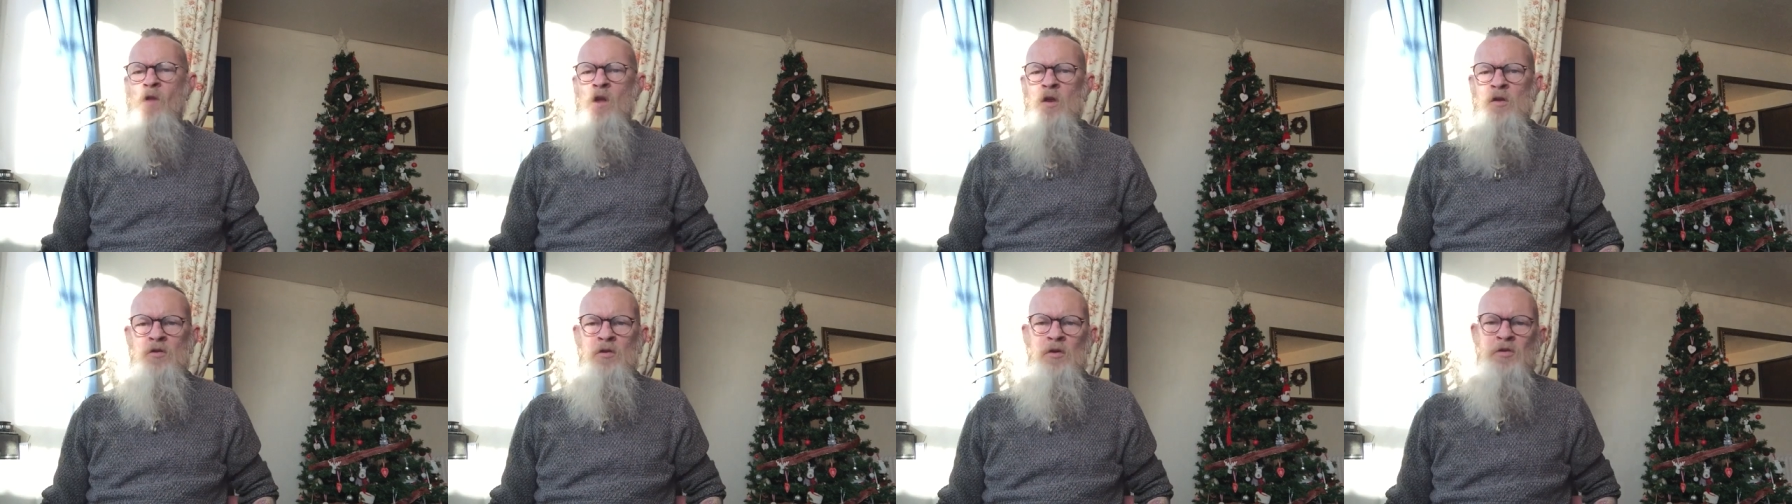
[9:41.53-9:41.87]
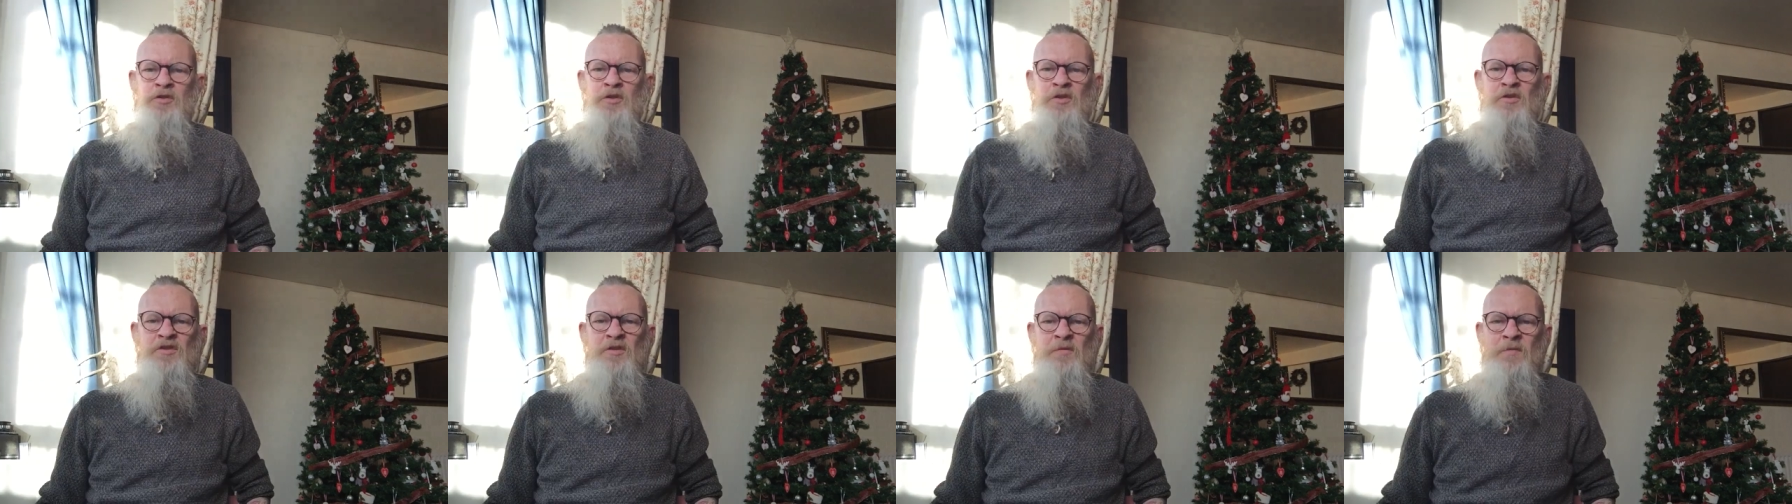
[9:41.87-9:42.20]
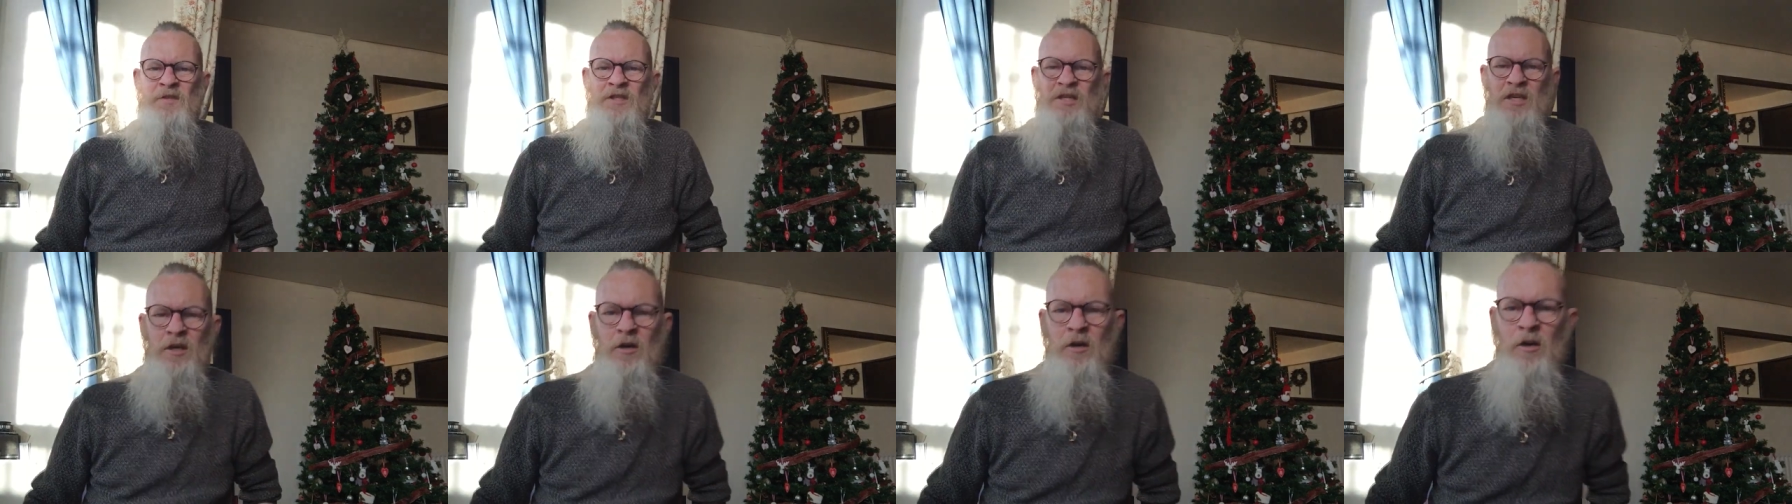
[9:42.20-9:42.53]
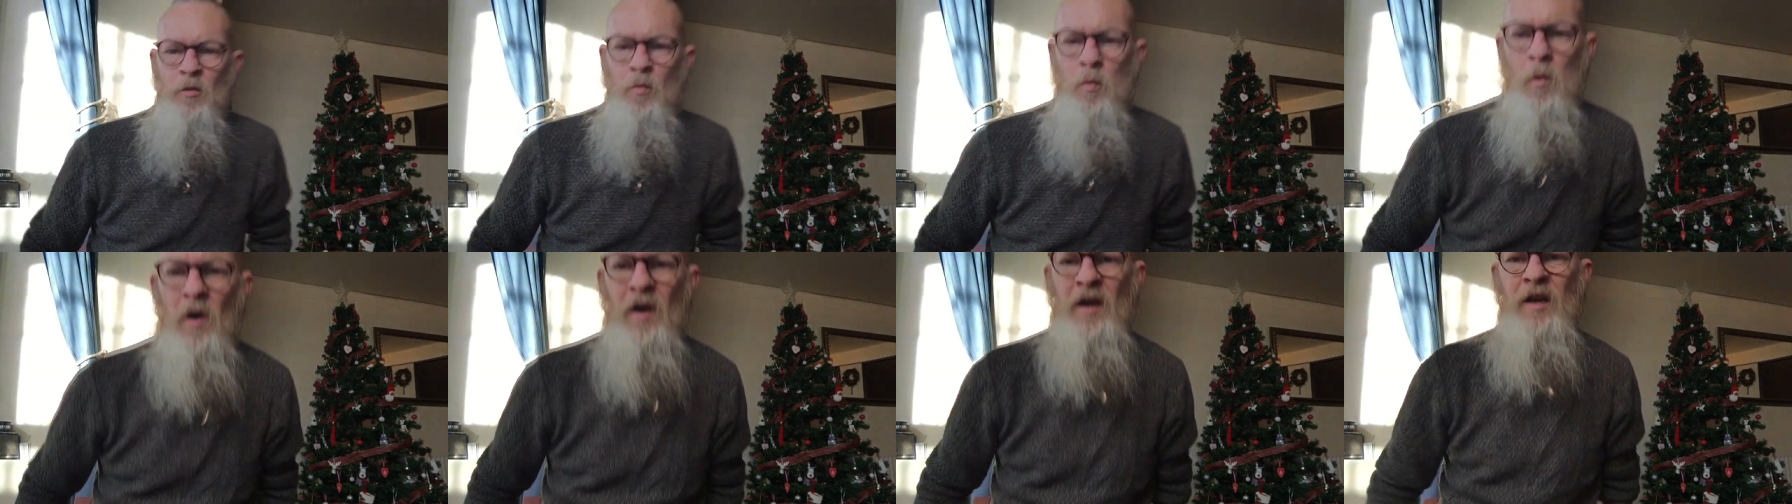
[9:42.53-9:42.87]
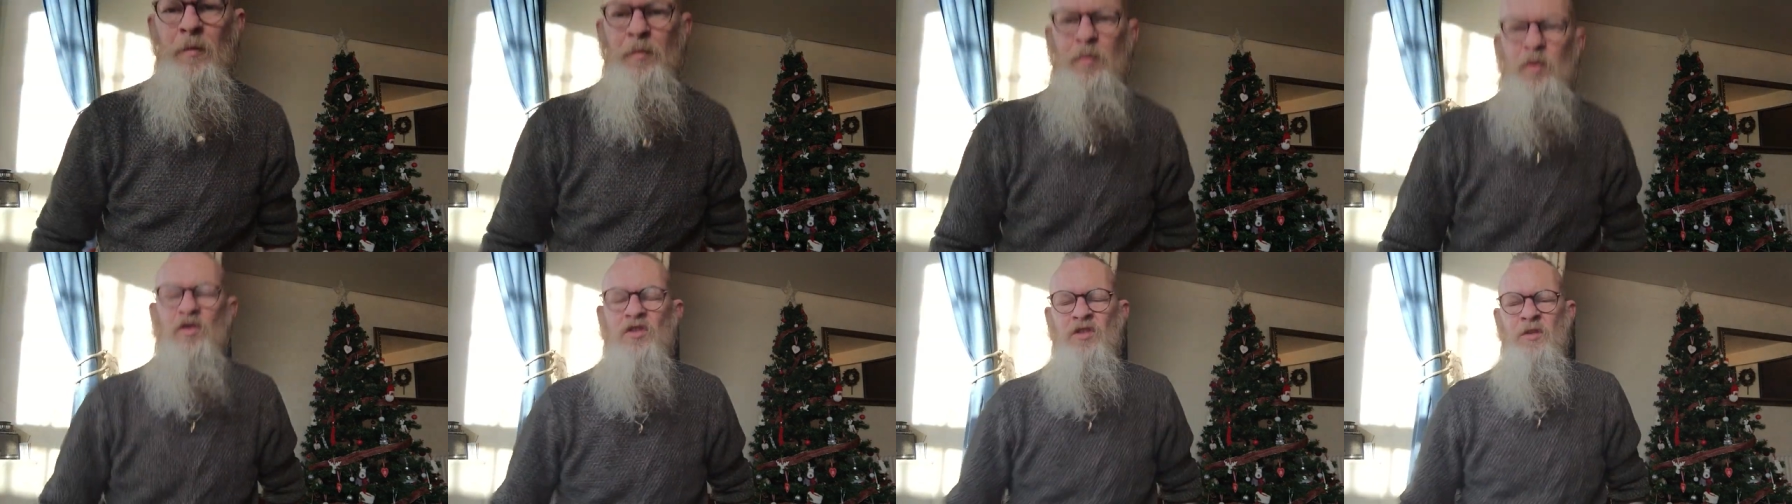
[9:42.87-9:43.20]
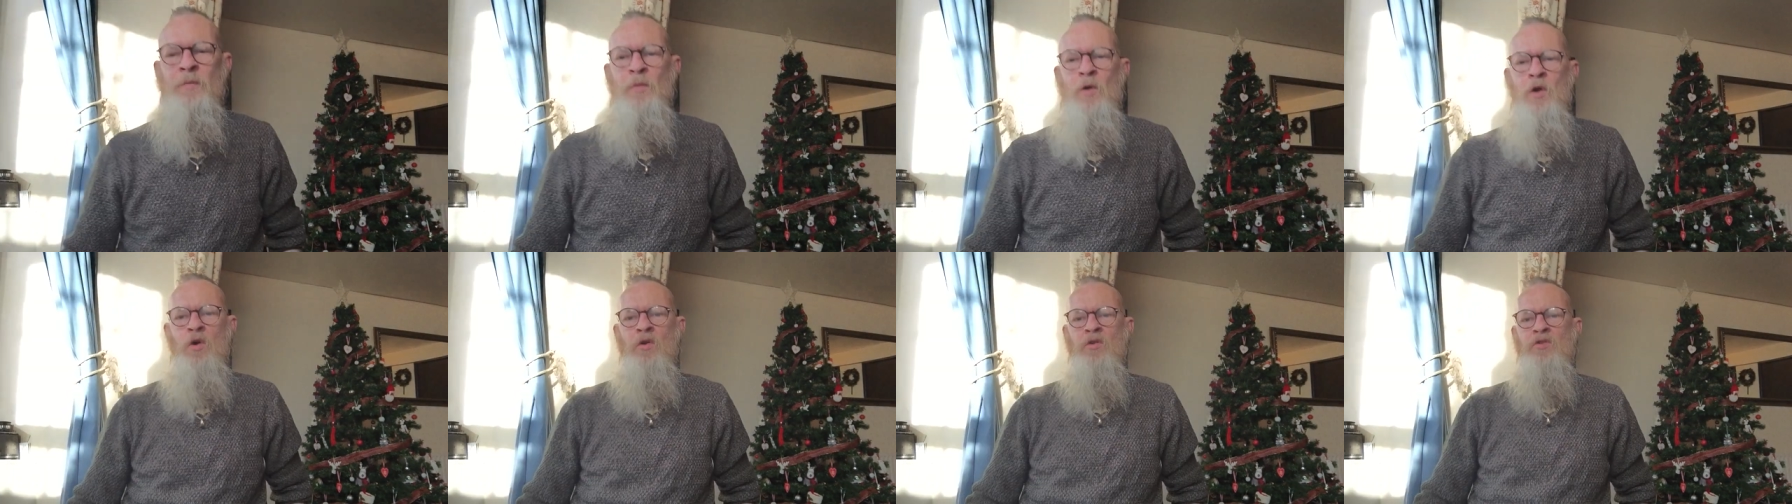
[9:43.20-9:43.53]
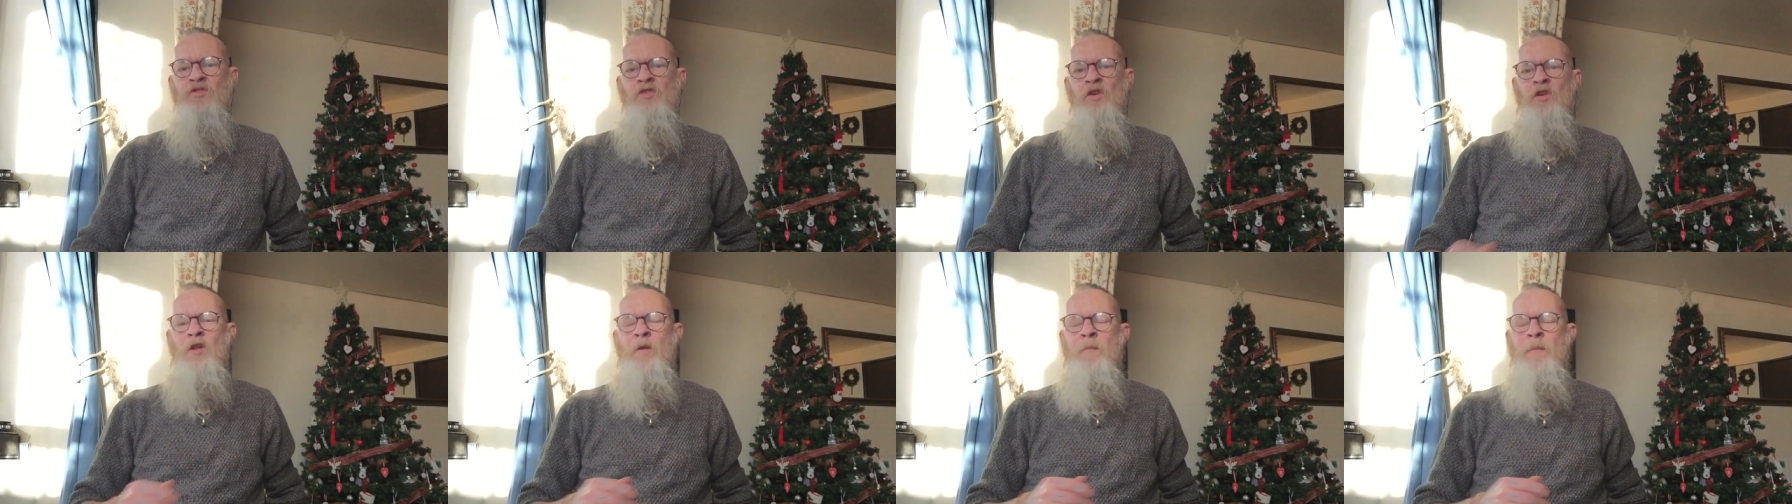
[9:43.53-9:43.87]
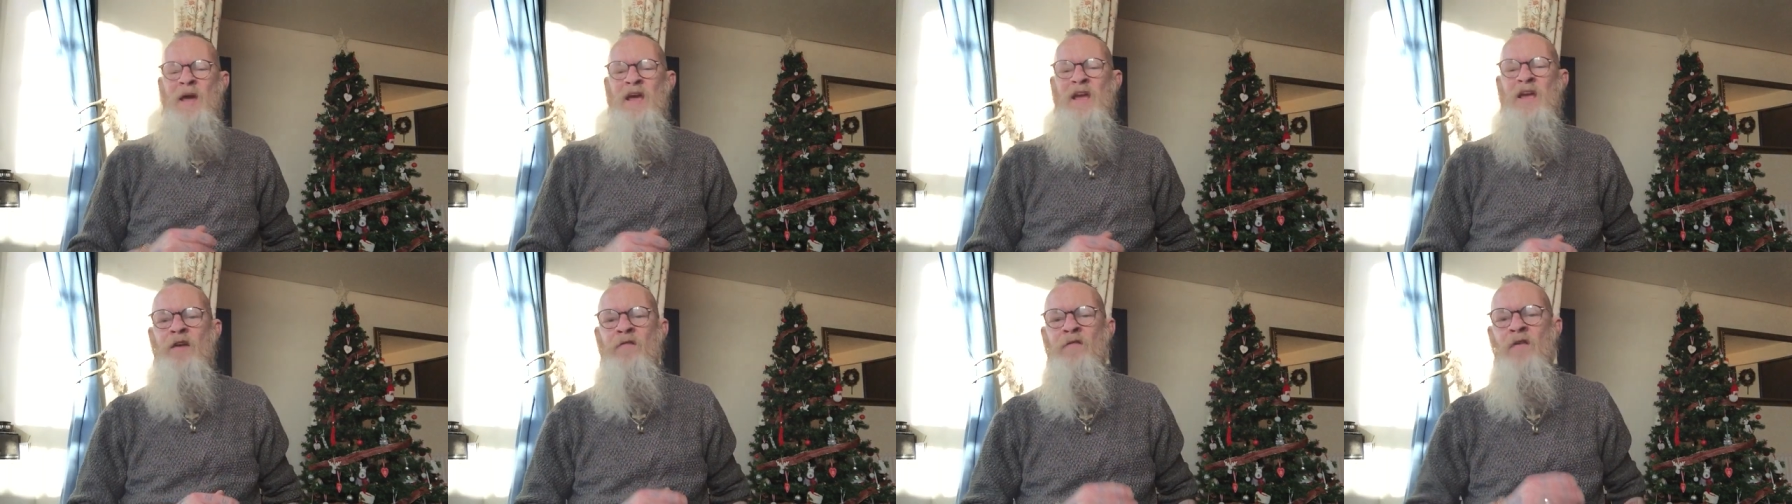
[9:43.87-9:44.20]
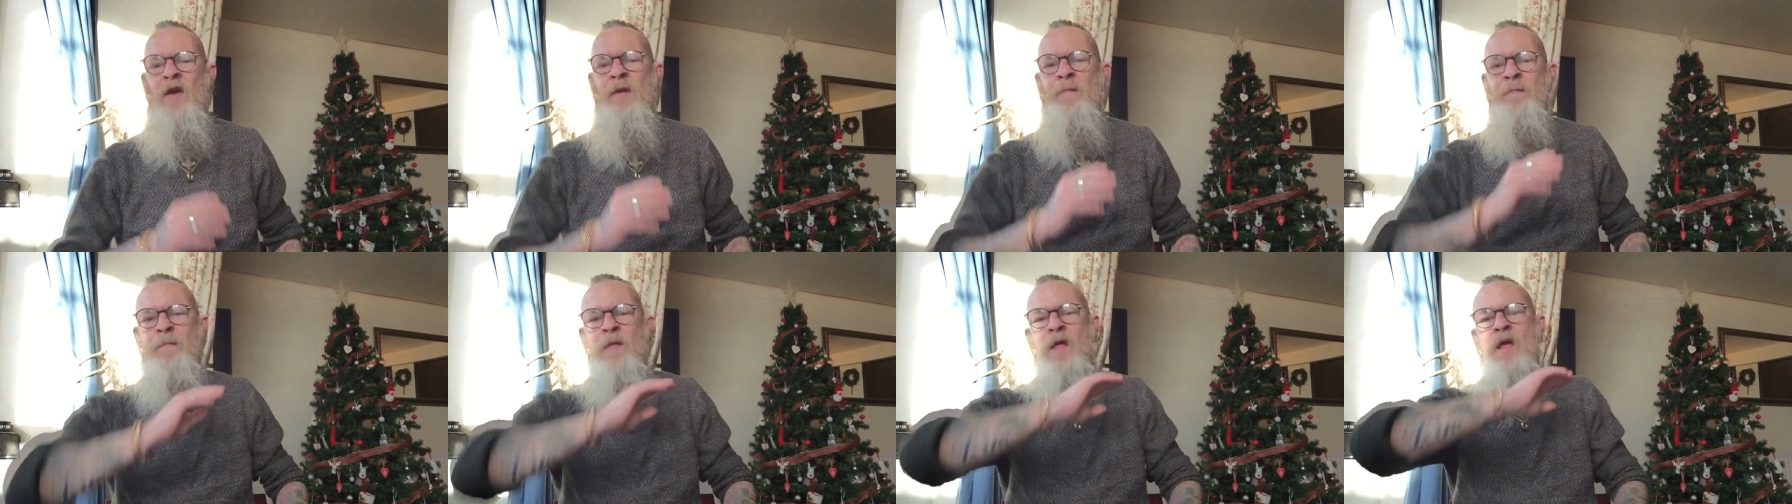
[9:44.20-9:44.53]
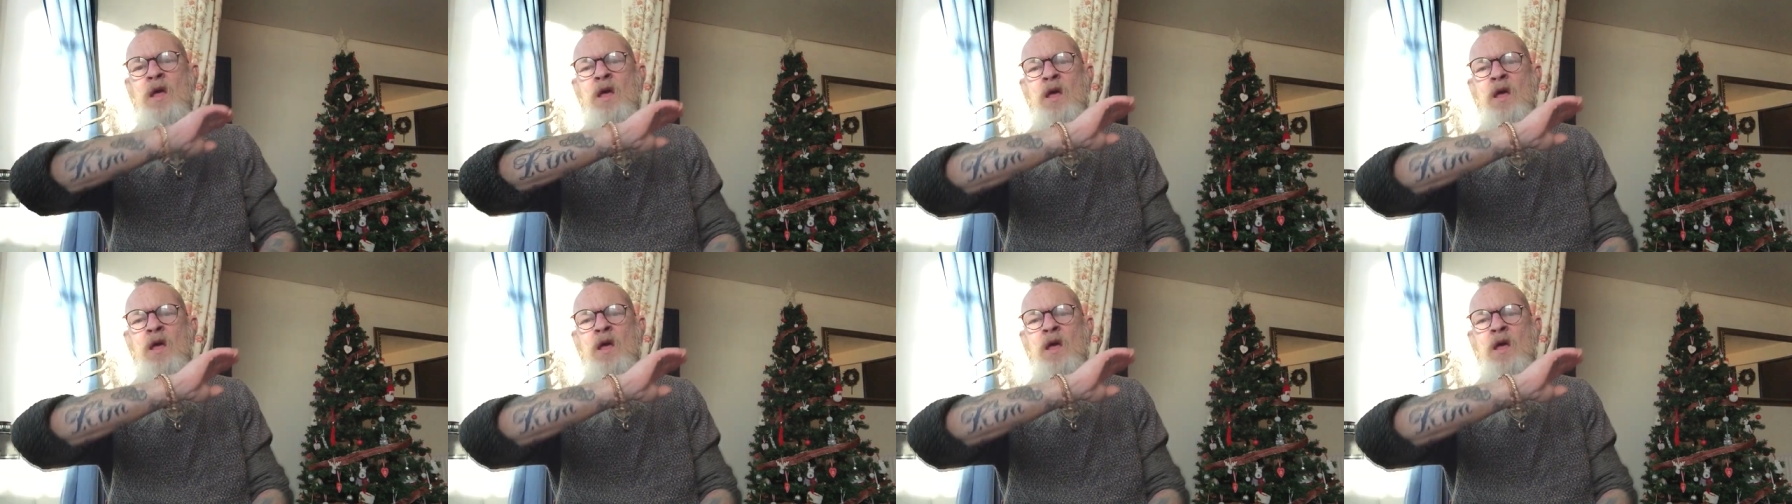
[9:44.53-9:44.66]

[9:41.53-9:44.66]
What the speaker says: got to do some DIY, put some hooks on the back of it.